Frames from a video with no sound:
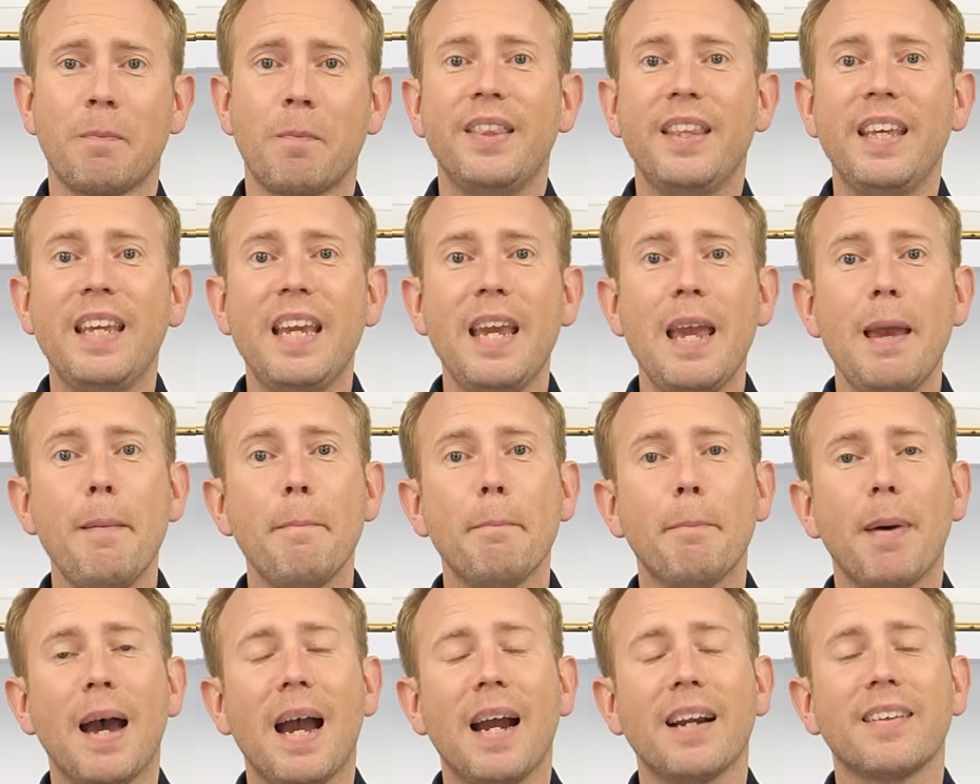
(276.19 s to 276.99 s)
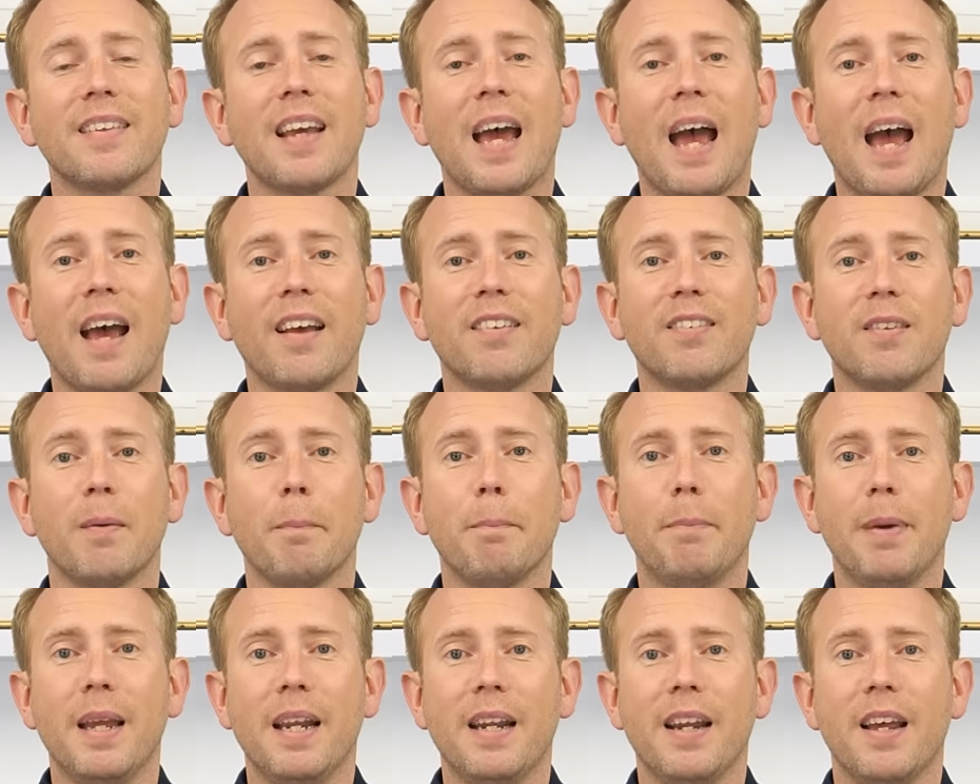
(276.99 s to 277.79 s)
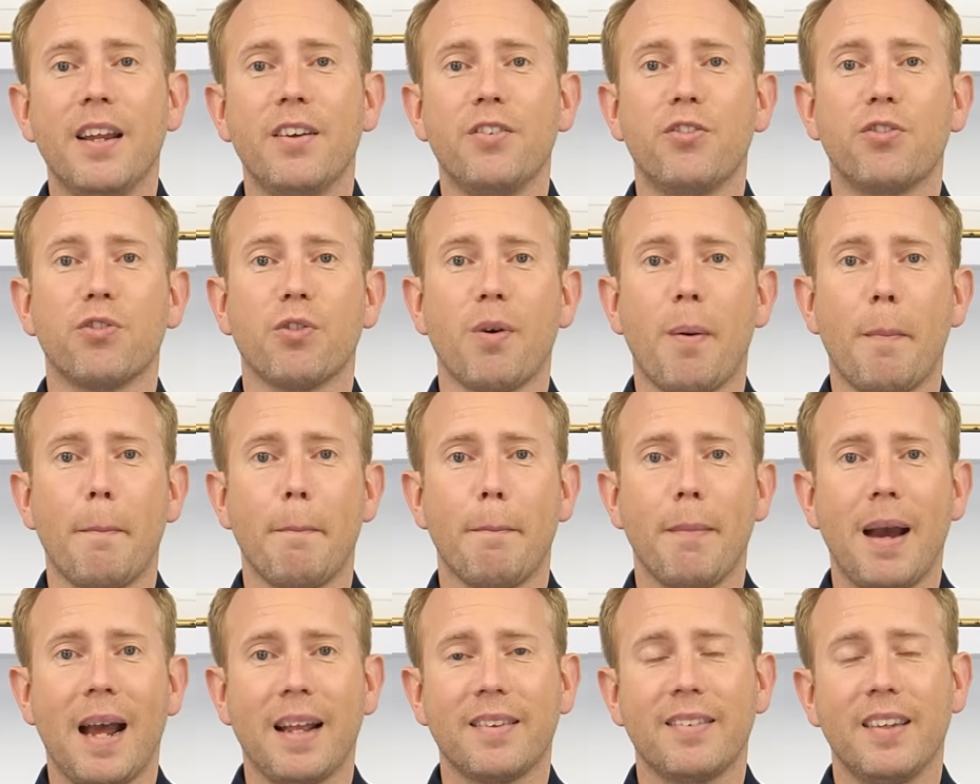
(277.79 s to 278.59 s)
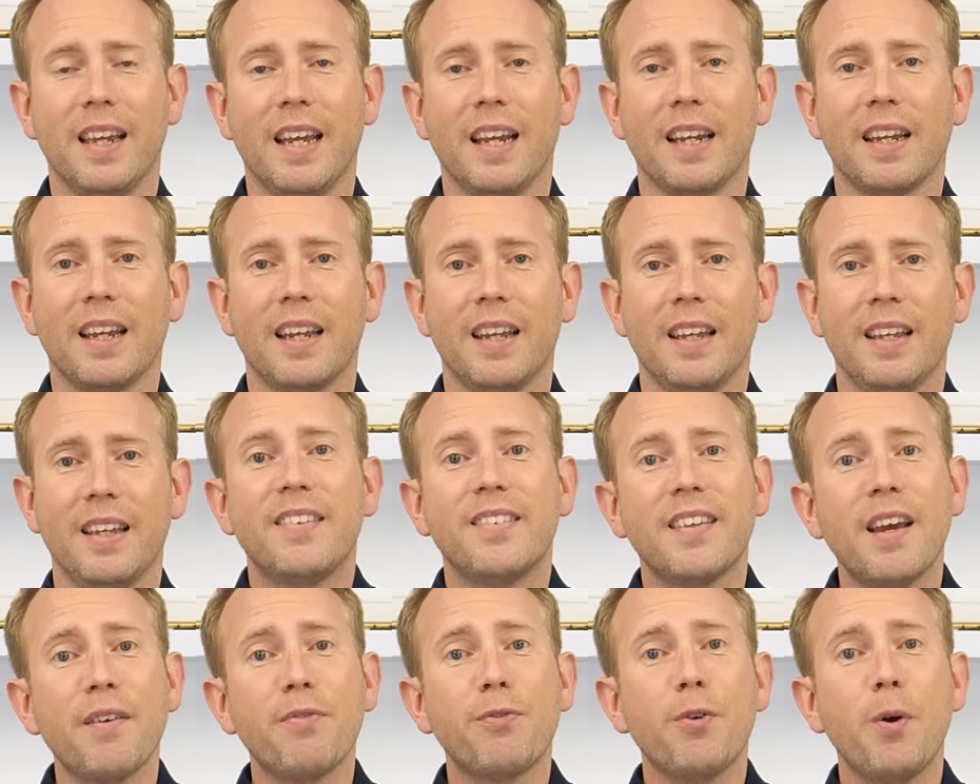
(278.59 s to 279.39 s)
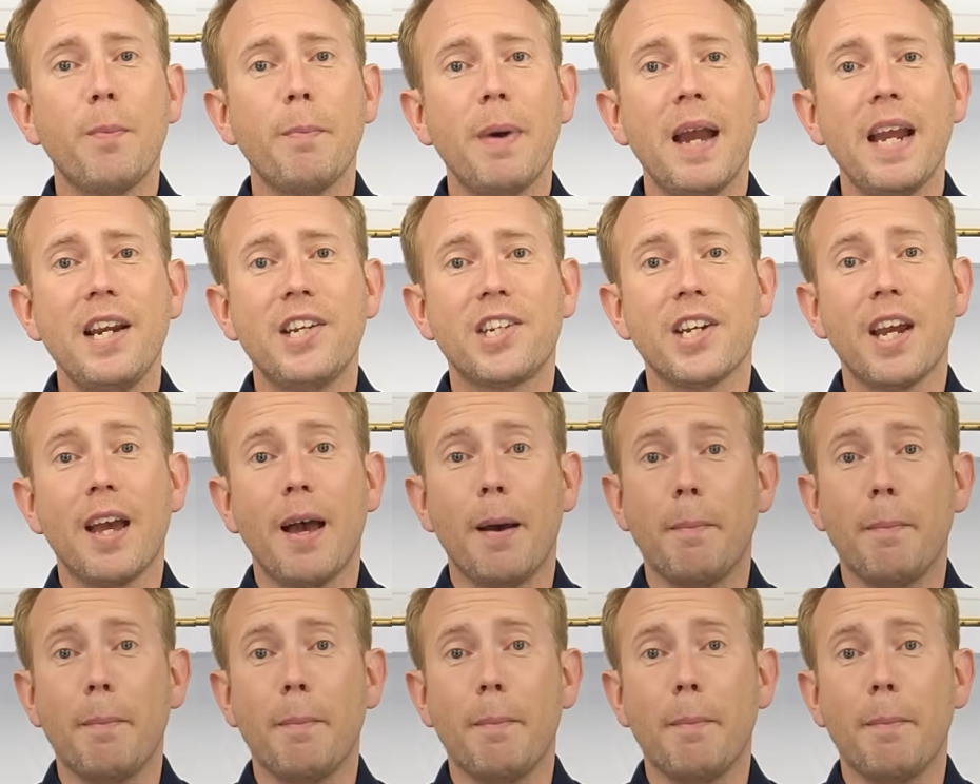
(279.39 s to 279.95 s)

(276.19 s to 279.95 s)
The impact has been dramatic. Several major